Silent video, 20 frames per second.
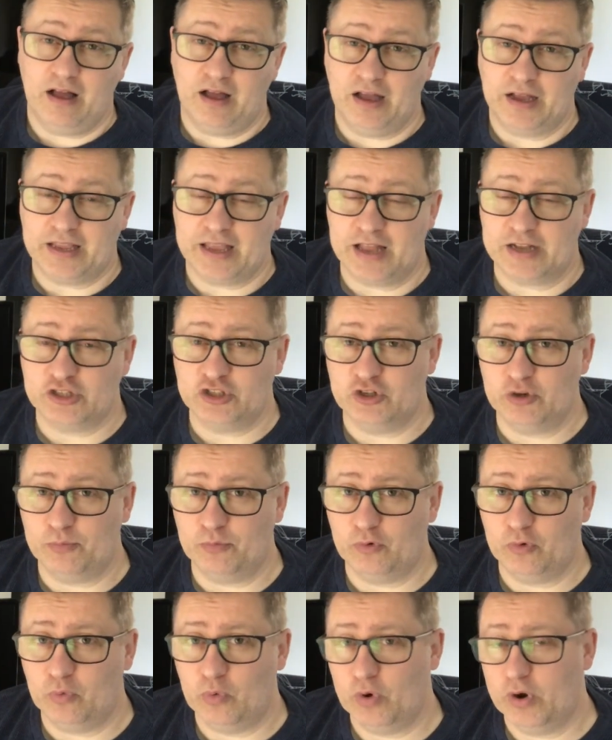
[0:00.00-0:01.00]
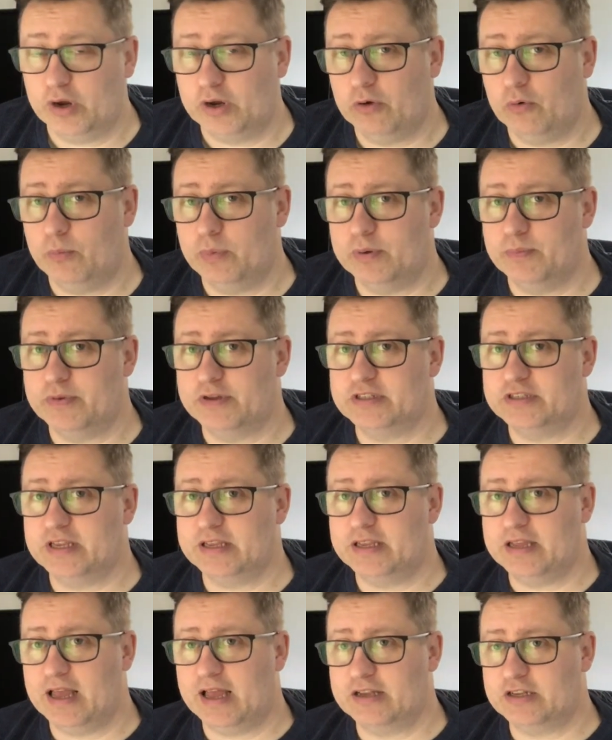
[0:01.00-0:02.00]
Catching up with work will be
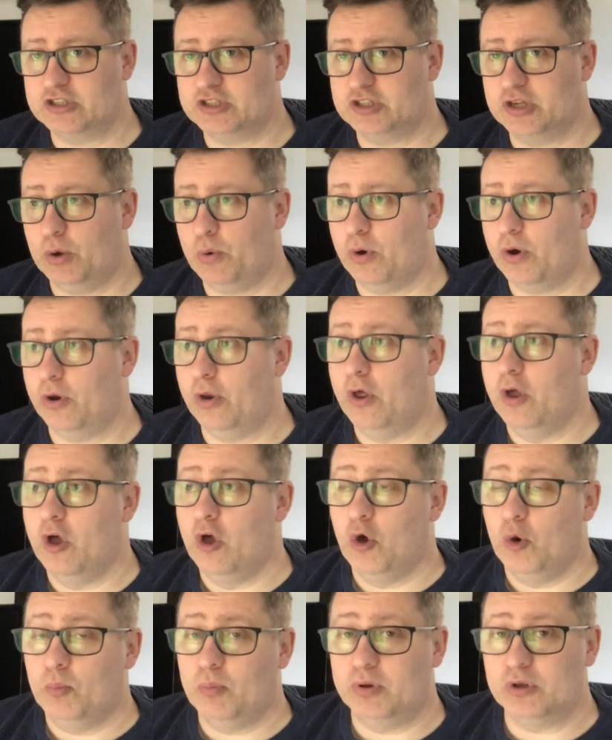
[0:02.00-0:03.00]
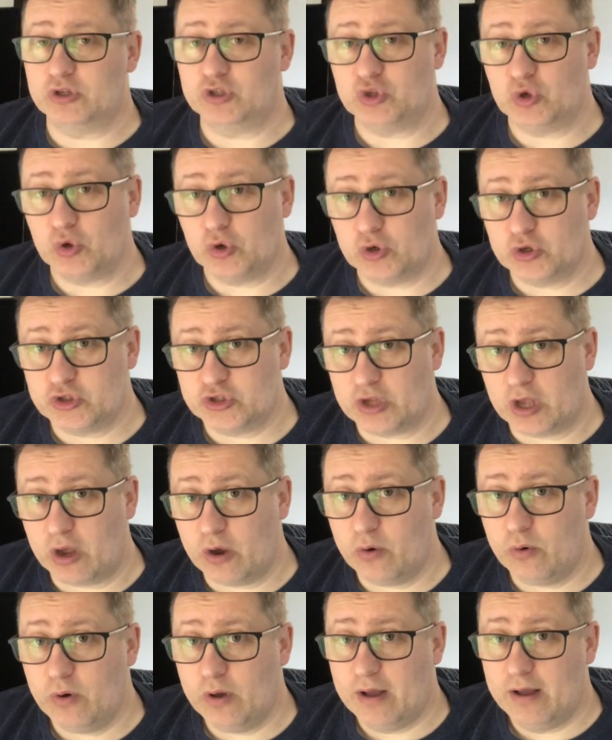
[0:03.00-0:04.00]
busy, and so on. Plus
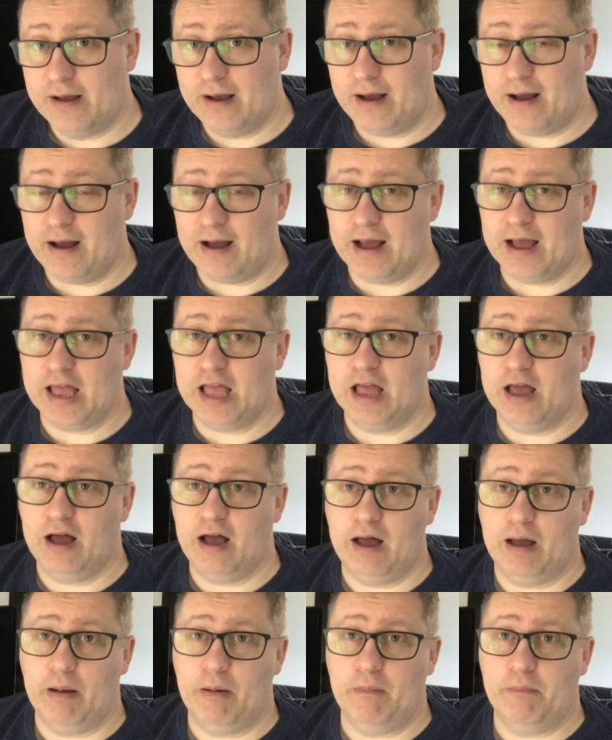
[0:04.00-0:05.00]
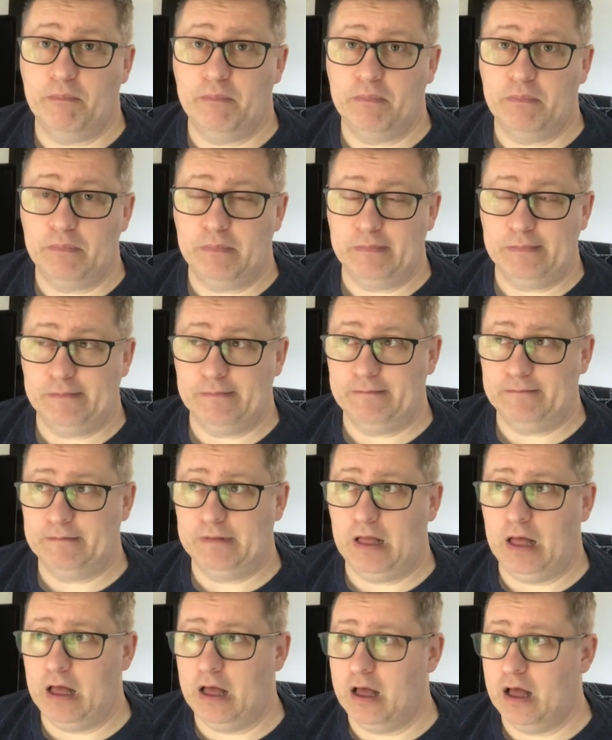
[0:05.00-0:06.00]
also, I am
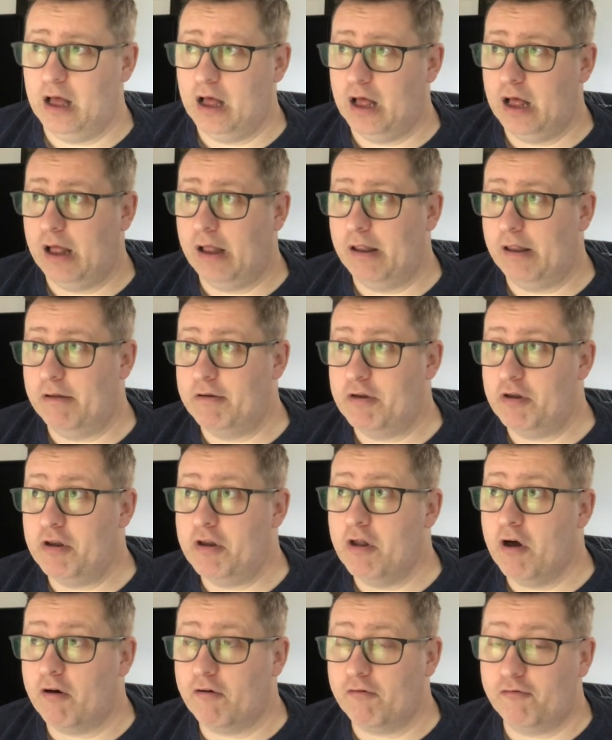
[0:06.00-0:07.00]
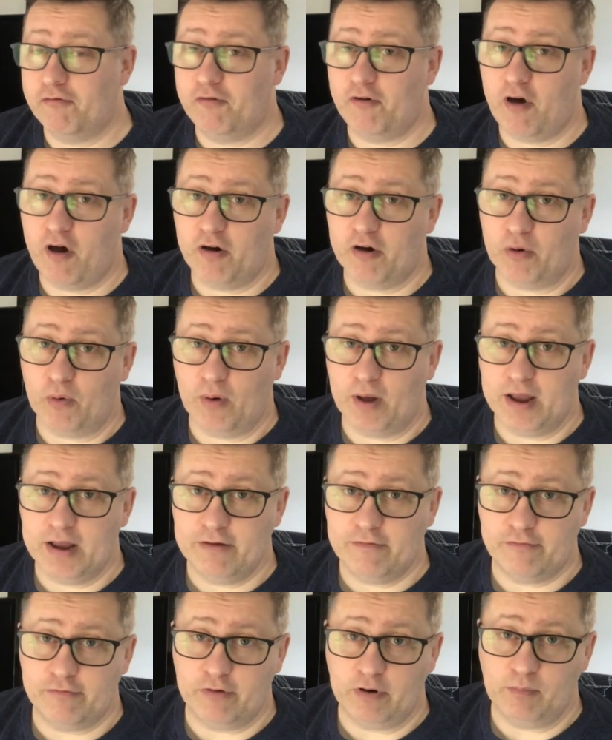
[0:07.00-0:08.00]
not far away
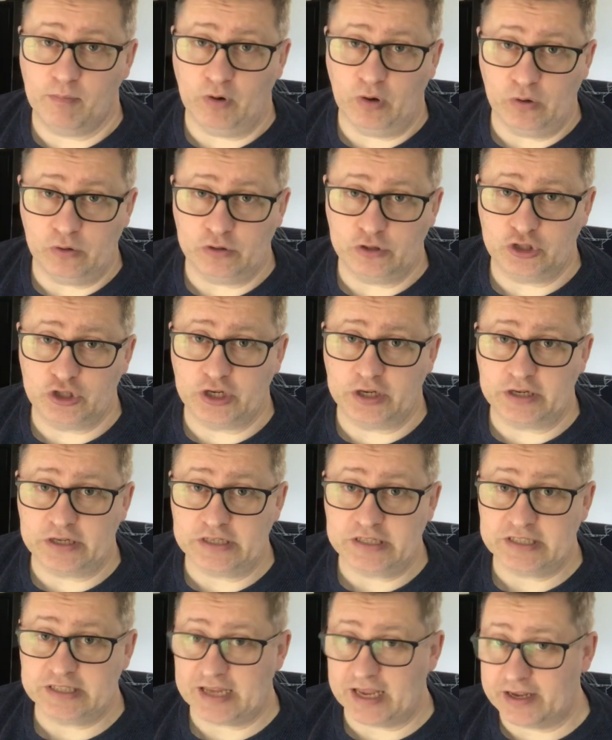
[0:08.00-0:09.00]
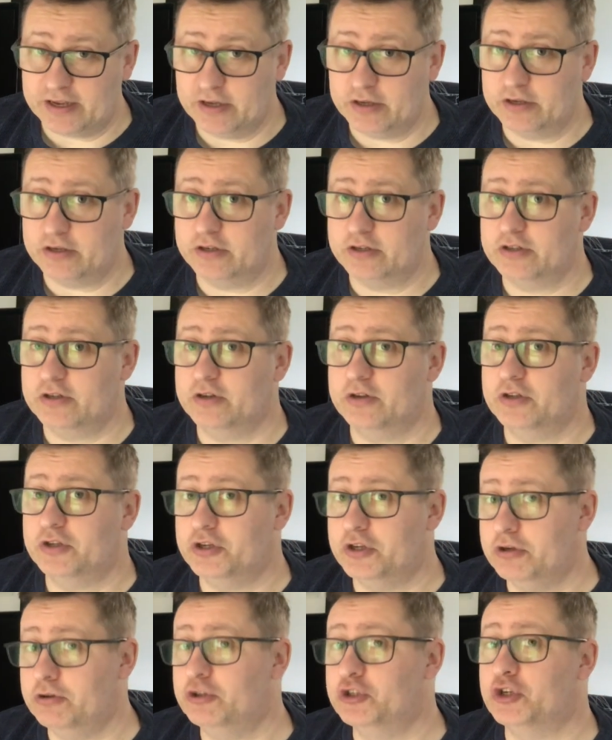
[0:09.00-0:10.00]
from launching a second
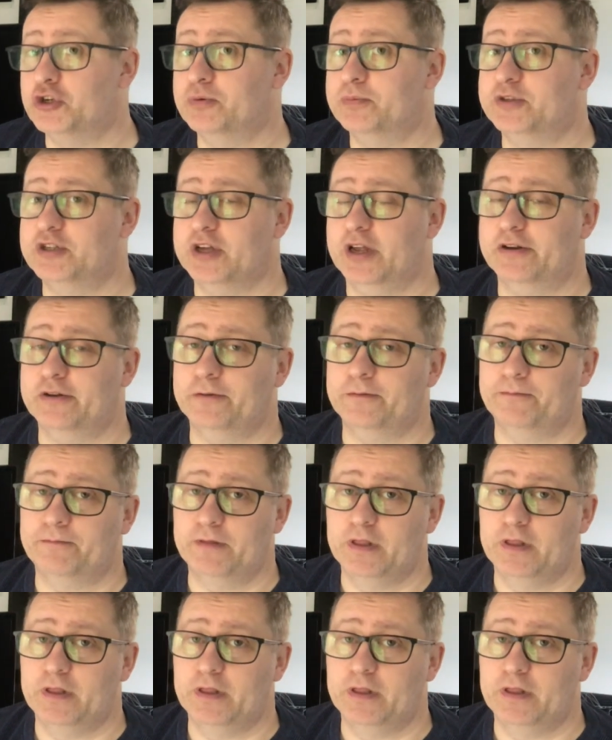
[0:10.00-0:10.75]
YouTube channel